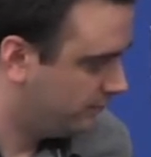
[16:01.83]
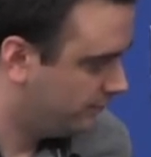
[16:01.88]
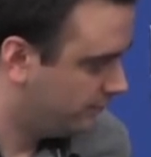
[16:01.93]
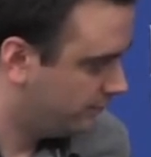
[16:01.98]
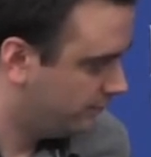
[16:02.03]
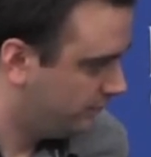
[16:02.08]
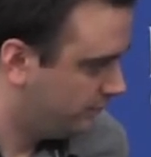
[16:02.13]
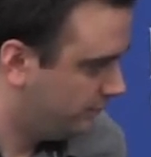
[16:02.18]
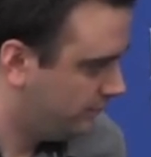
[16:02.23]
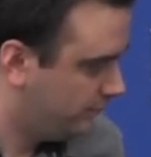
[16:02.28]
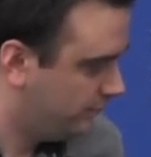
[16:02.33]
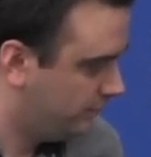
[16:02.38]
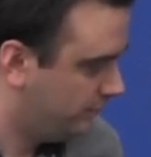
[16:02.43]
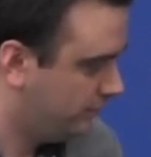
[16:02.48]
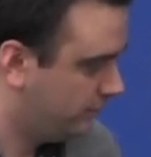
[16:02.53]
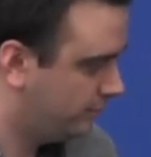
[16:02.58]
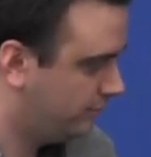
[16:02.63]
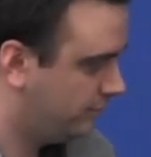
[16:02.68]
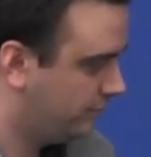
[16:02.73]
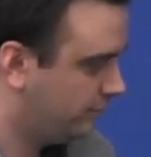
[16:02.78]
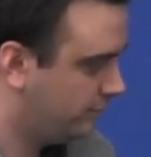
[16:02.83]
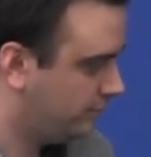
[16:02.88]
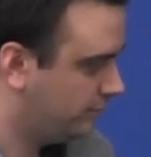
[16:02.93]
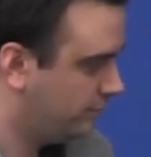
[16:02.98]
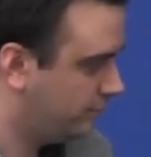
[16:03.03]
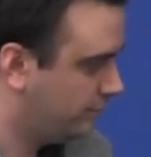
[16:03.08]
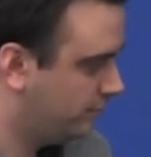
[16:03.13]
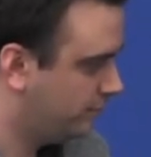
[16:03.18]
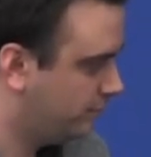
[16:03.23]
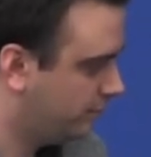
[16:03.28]
to make a
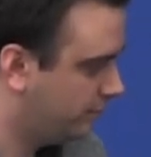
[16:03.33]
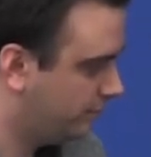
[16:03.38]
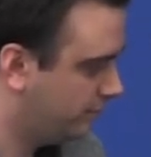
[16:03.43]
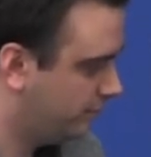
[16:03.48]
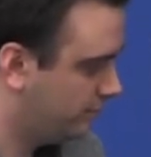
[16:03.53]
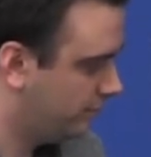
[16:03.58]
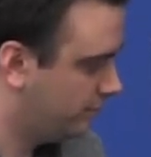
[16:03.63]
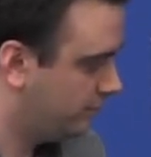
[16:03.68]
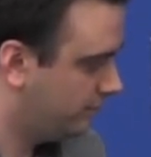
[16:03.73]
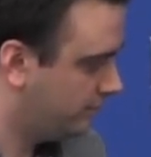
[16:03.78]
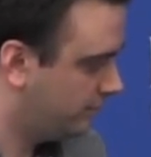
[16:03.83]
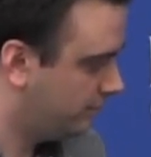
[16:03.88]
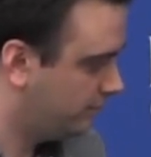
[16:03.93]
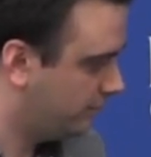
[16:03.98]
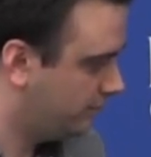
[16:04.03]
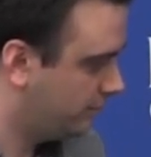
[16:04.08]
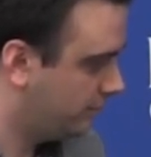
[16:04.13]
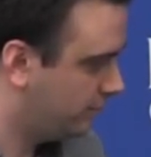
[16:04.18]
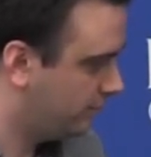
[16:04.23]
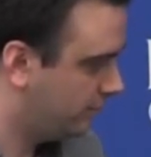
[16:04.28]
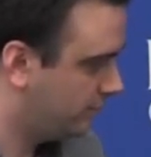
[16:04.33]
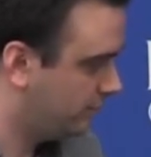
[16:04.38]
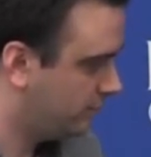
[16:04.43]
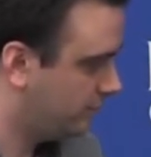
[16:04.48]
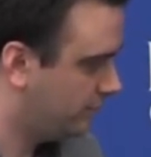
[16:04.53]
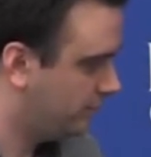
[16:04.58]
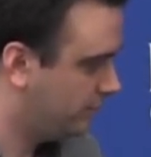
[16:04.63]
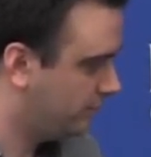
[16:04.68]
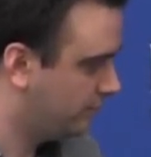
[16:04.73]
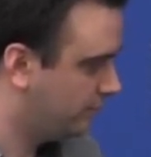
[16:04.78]
car or something complex?
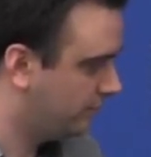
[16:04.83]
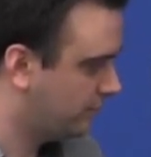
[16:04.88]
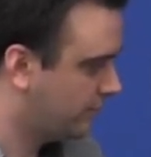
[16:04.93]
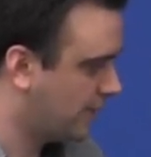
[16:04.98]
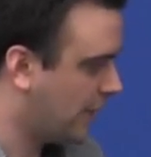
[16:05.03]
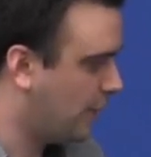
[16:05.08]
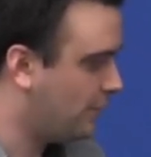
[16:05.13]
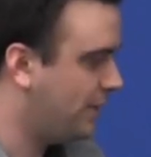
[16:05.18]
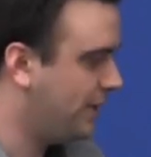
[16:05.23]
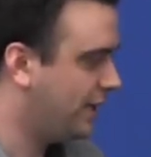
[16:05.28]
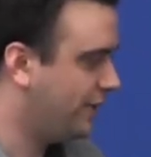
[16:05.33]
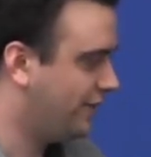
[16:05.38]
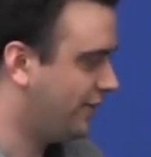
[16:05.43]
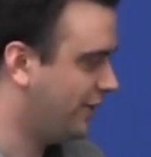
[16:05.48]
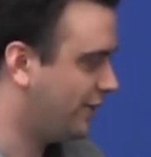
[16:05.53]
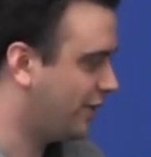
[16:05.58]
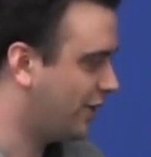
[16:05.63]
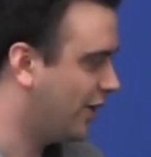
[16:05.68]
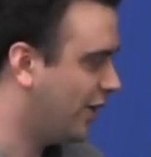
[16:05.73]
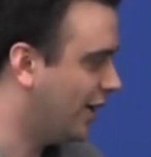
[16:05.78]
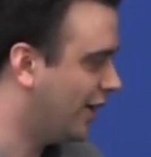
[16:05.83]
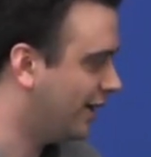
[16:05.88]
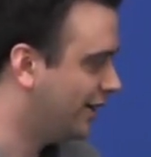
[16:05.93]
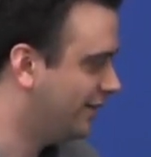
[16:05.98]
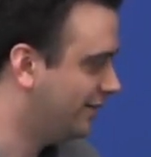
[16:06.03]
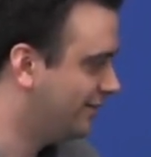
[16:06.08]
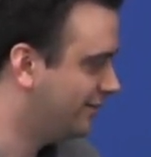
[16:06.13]
How big is this car?